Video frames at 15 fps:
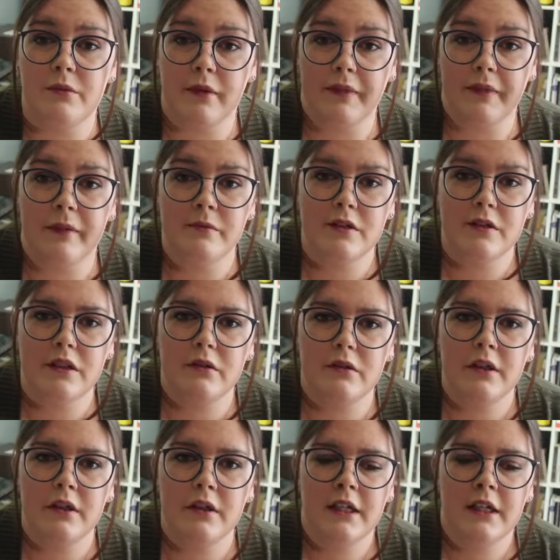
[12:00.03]
want them to
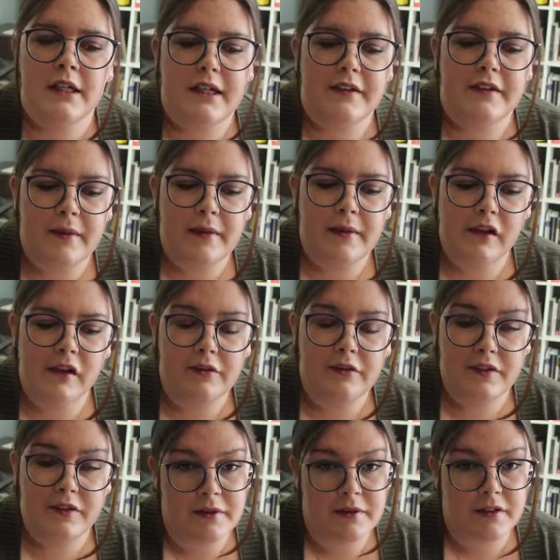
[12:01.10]
is a matter of
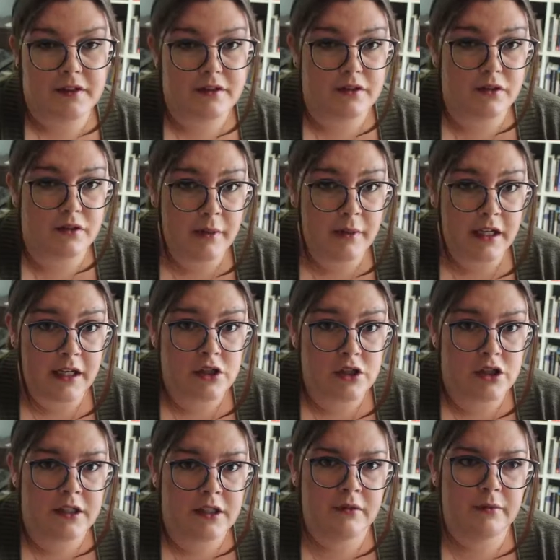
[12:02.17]
stimulus
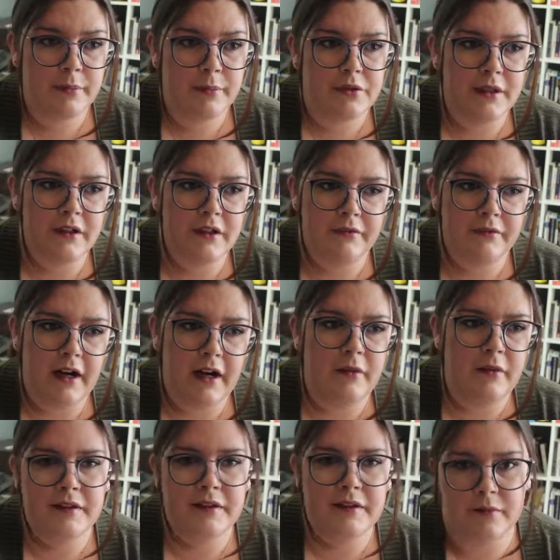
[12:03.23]
discrimination between
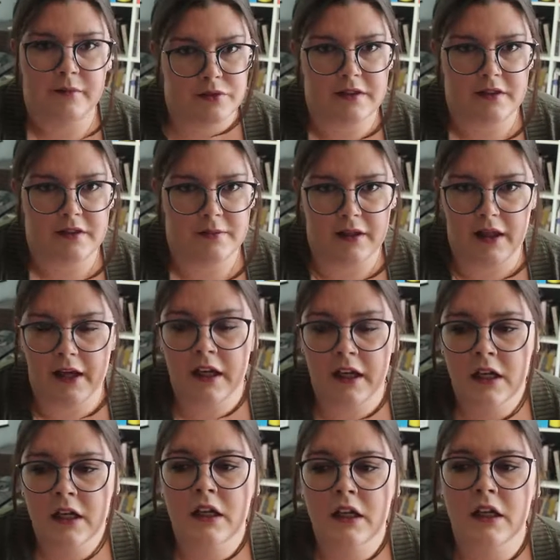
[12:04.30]
environments and between stimuli,
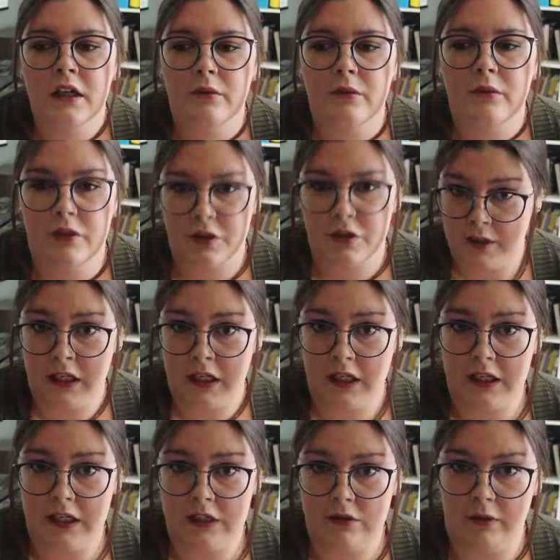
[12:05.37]
which we can get
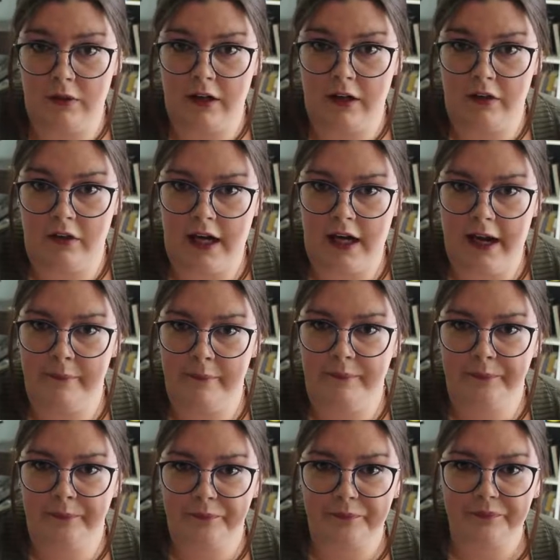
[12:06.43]
into another time.
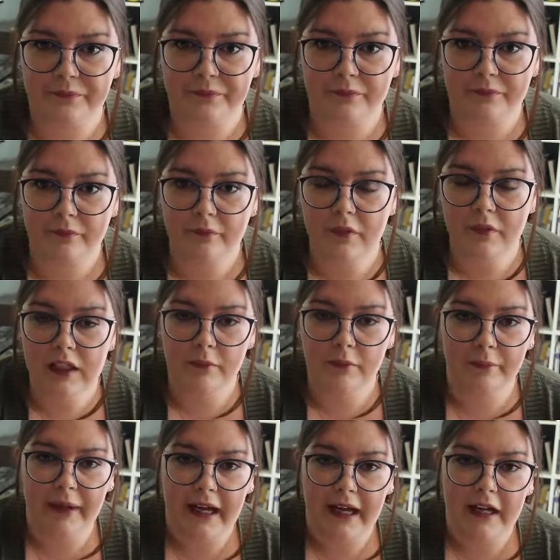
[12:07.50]

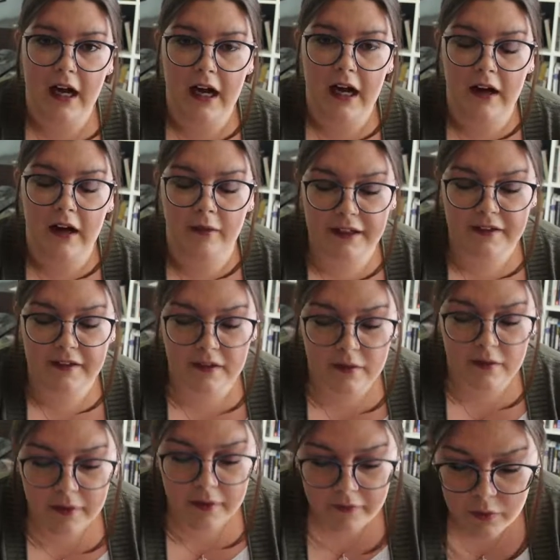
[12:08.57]
But I see that
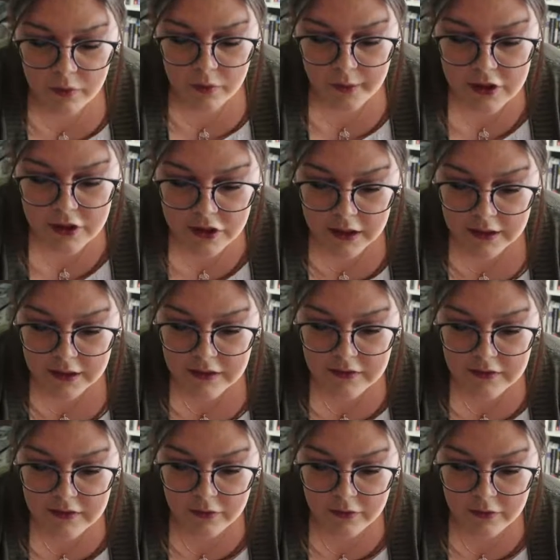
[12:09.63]
we have a question,
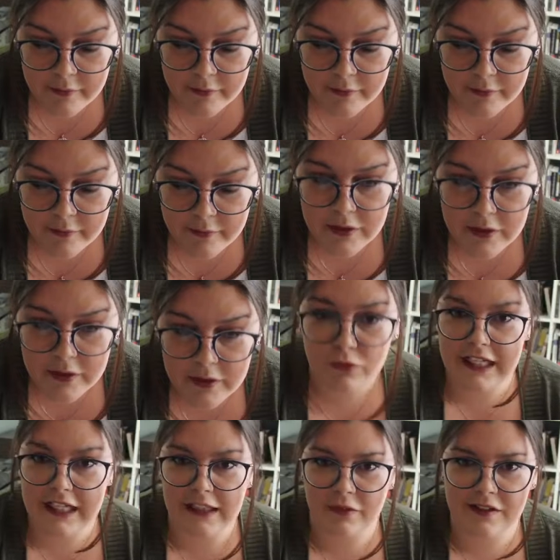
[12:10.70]
so let me read it
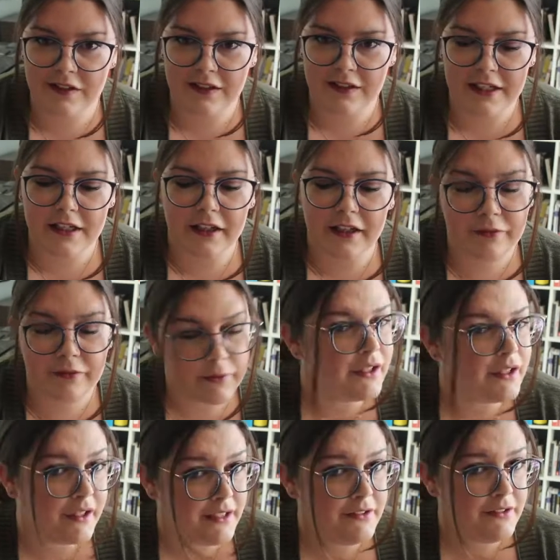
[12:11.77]
and then we'll see if we
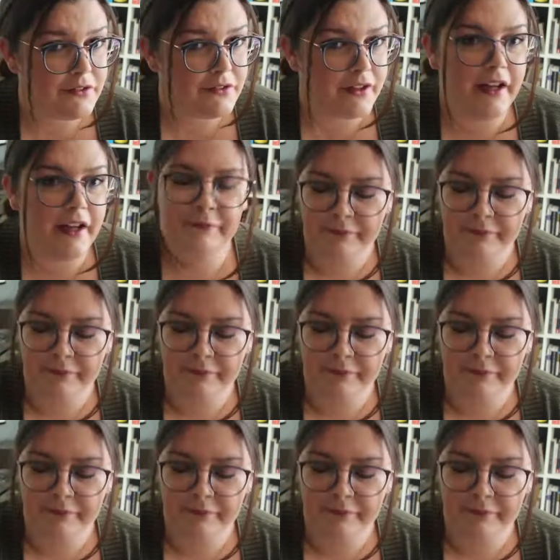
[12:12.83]
can answer it.